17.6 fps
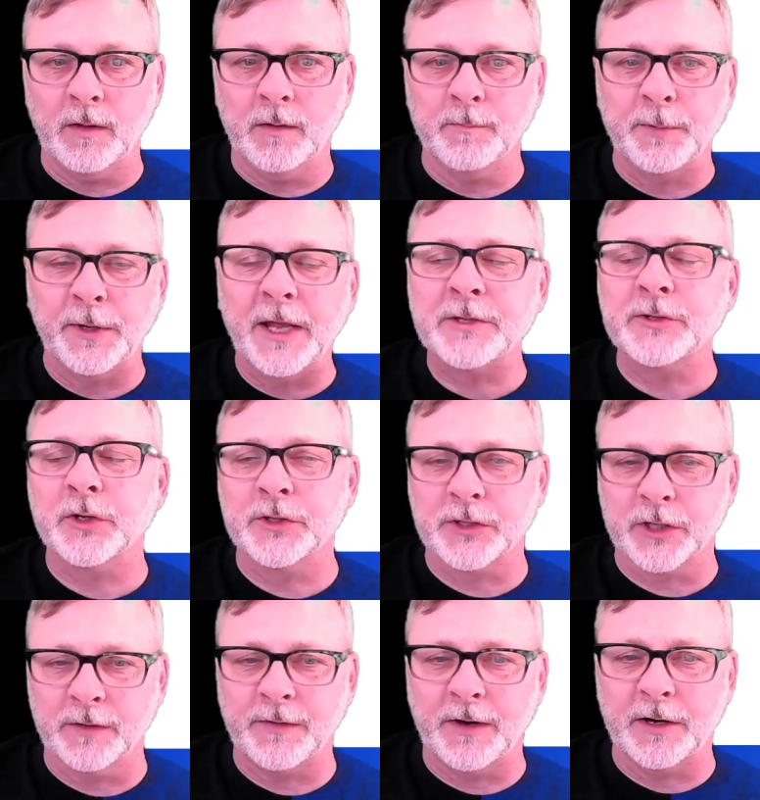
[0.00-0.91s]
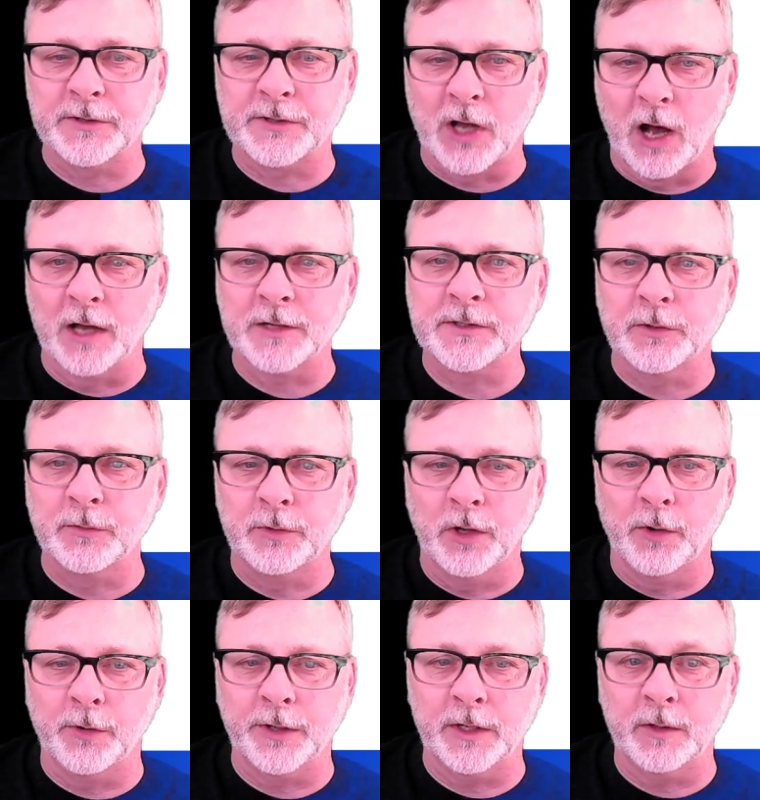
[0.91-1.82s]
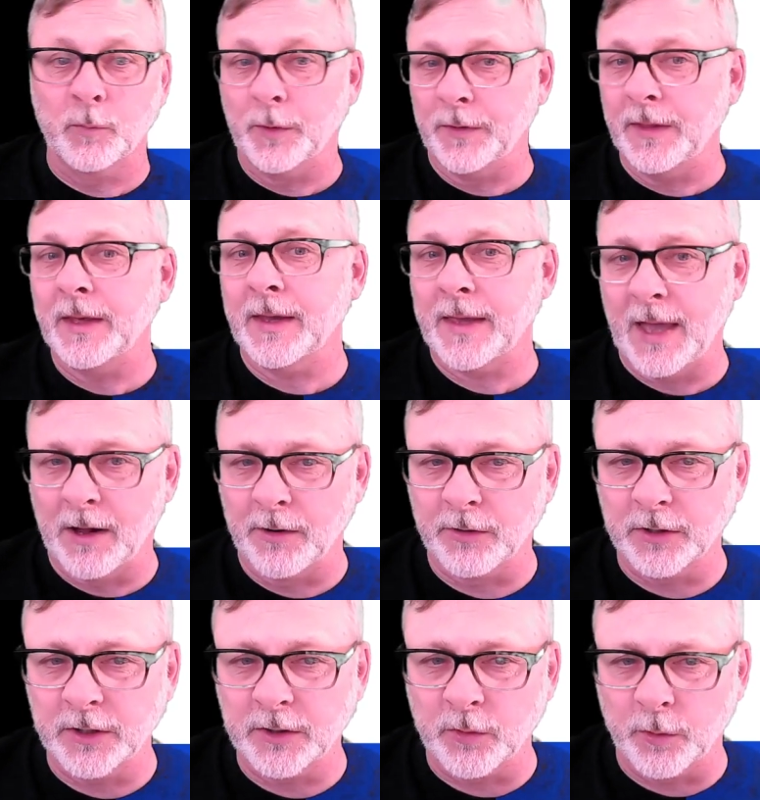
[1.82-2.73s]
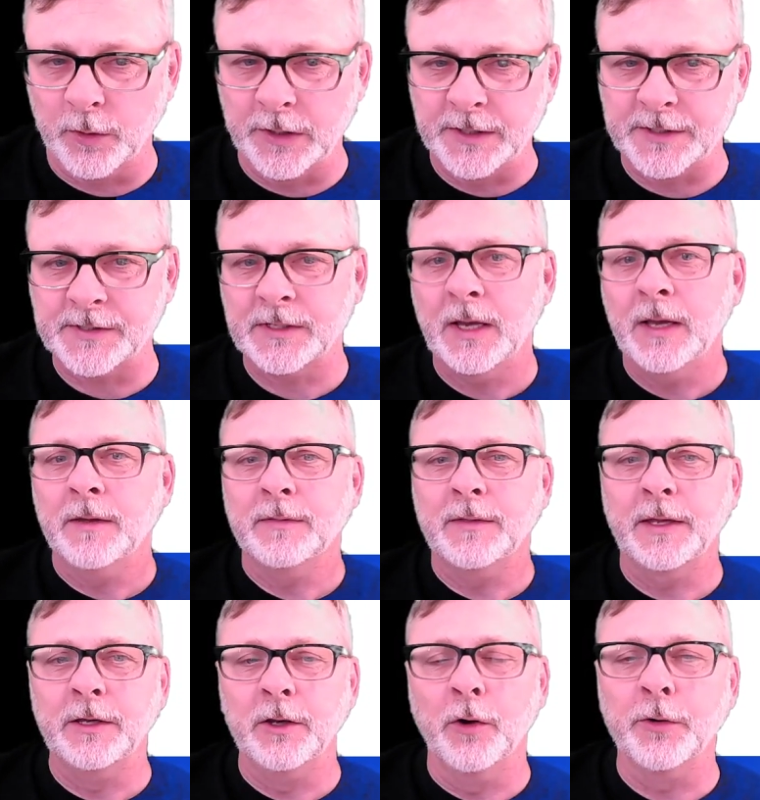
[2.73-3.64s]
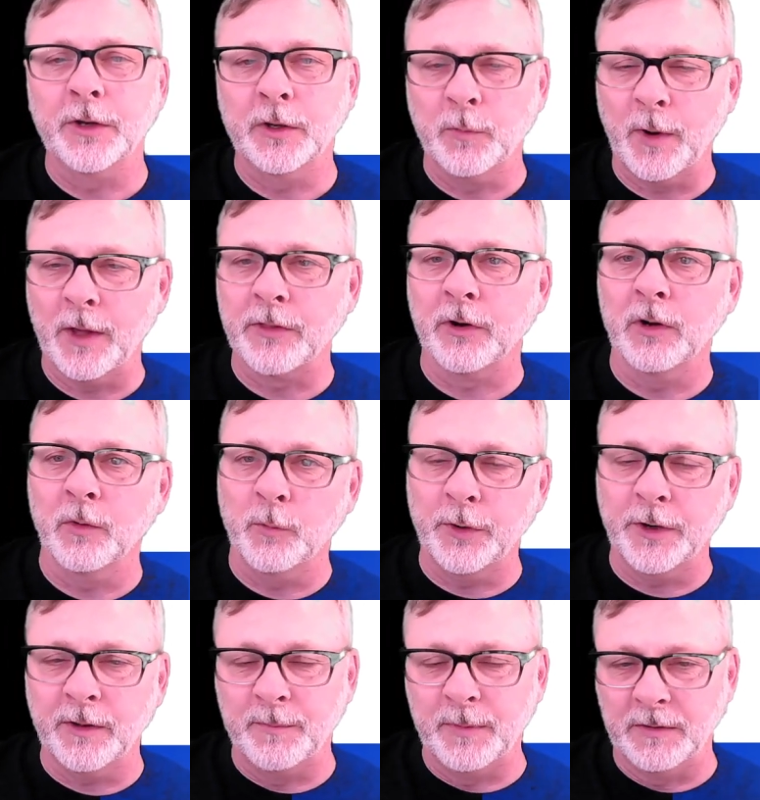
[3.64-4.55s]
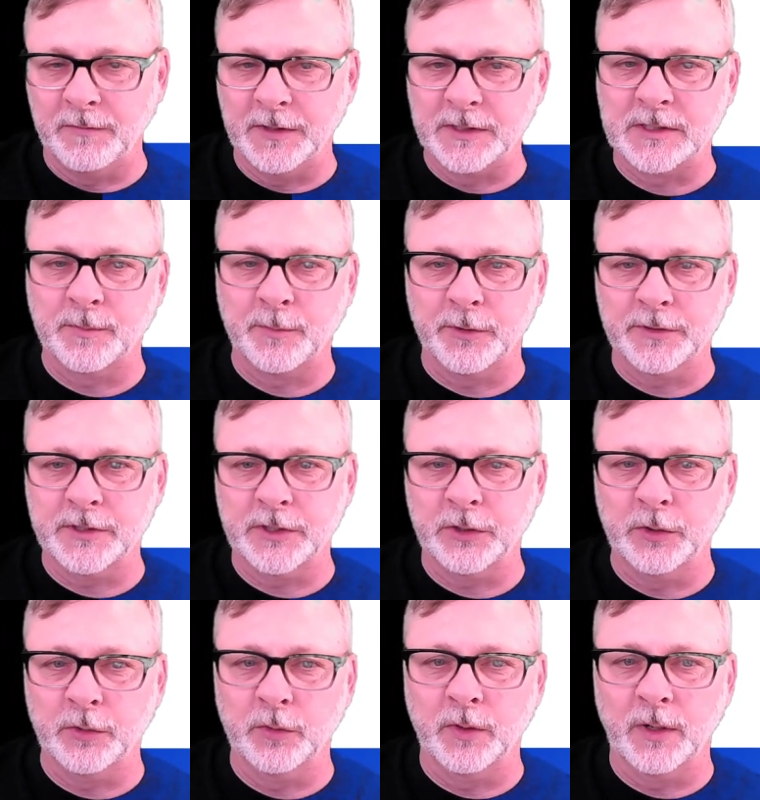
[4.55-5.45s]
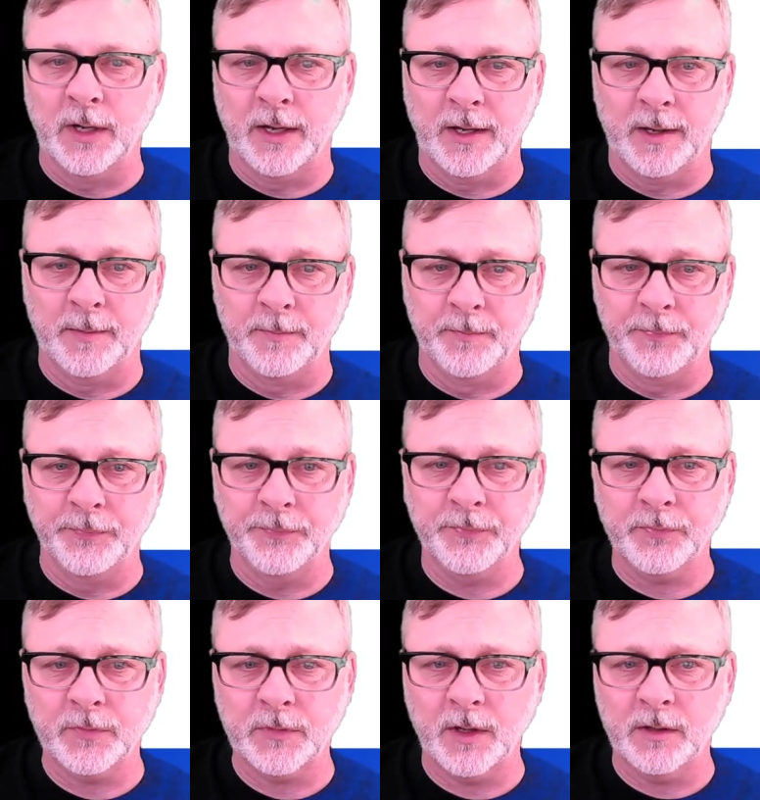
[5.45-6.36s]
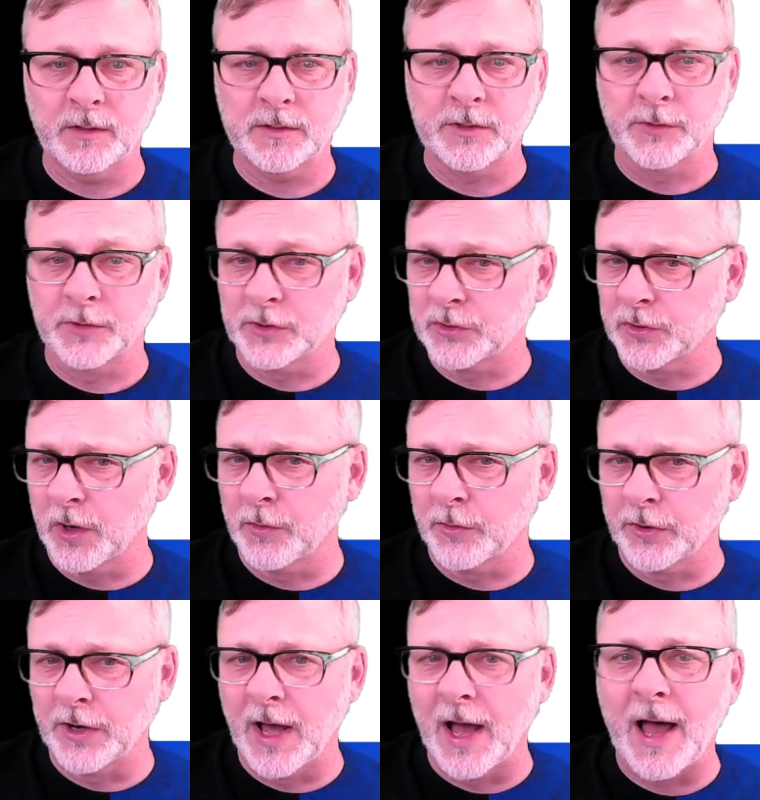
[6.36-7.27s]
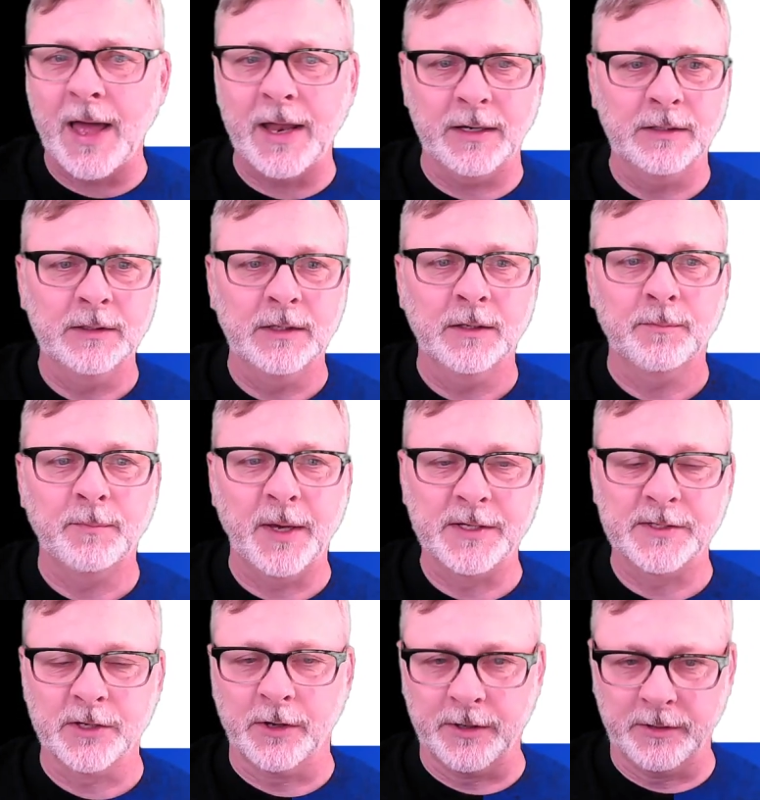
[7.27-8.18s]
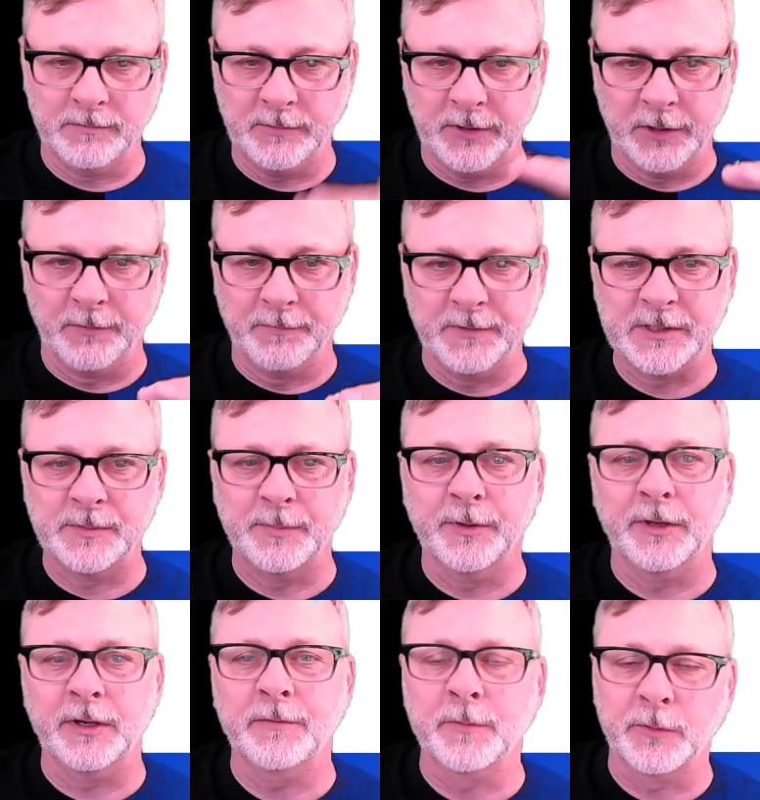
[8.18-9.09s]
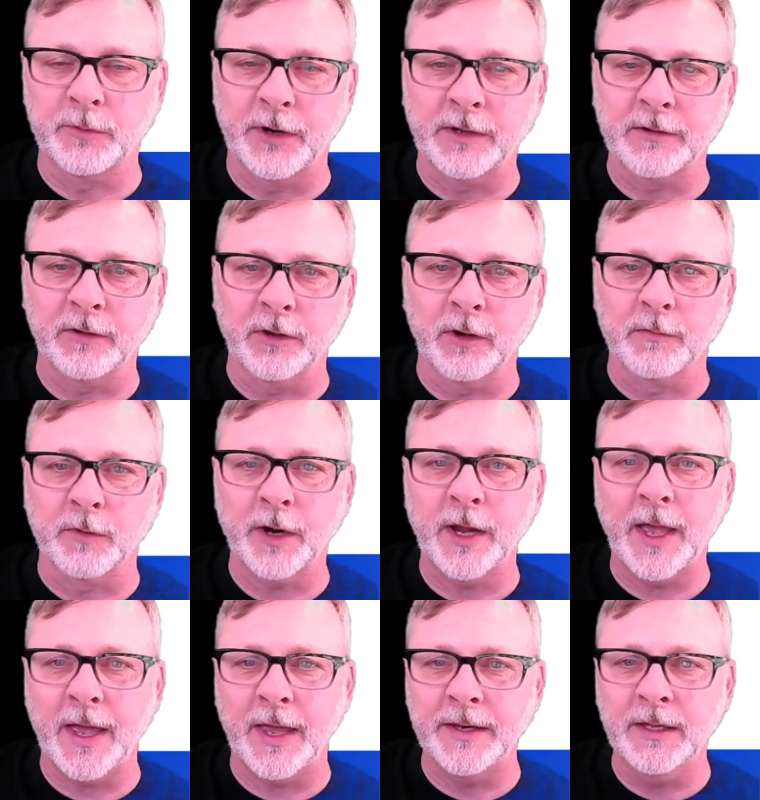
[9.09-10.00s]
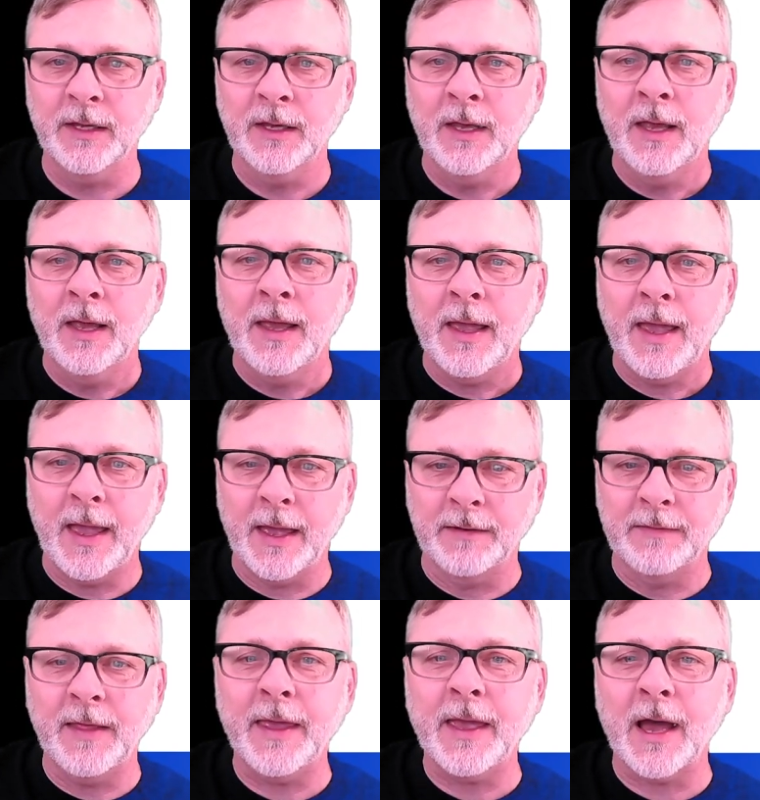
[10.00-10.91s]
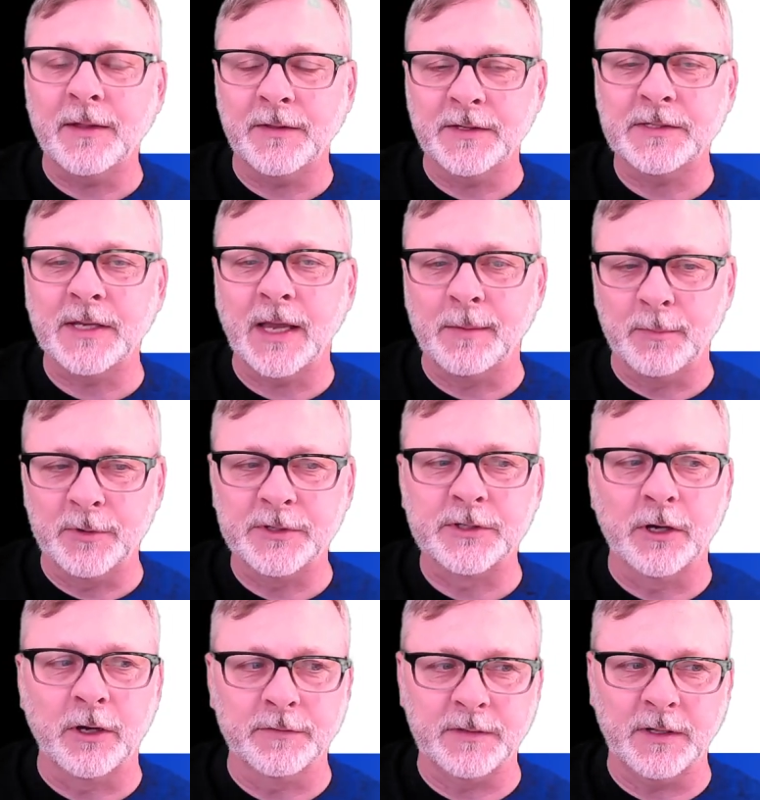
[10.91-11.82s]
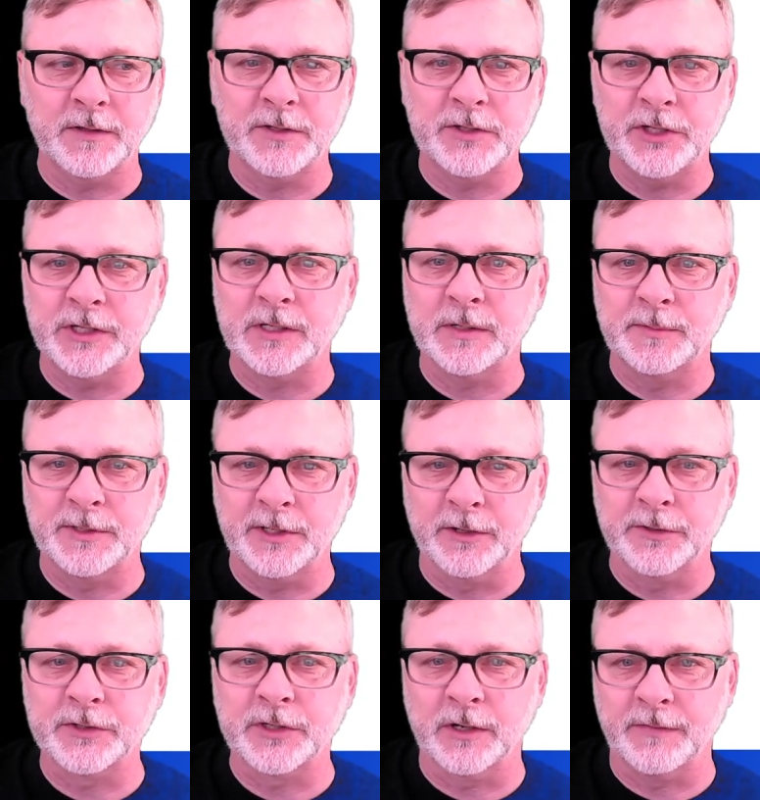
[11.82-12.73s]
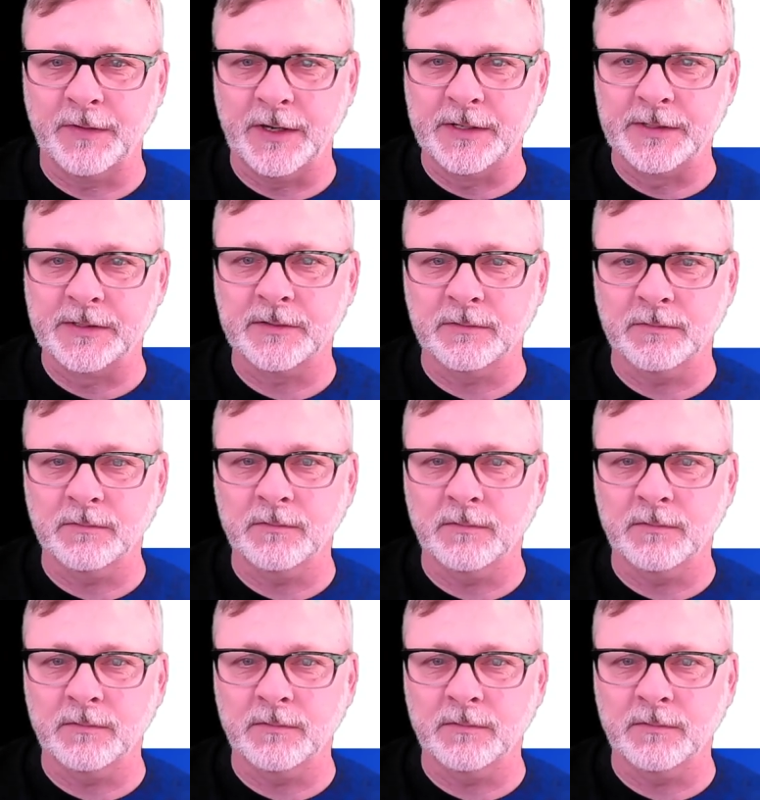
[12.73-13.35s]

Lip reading: pedestrian surveyors also noted when they encountered a tortoise, they noted whether it would have been visible to the drone or not, based on visibility from directly overhead, and they got the same result that the G sub 0 surveys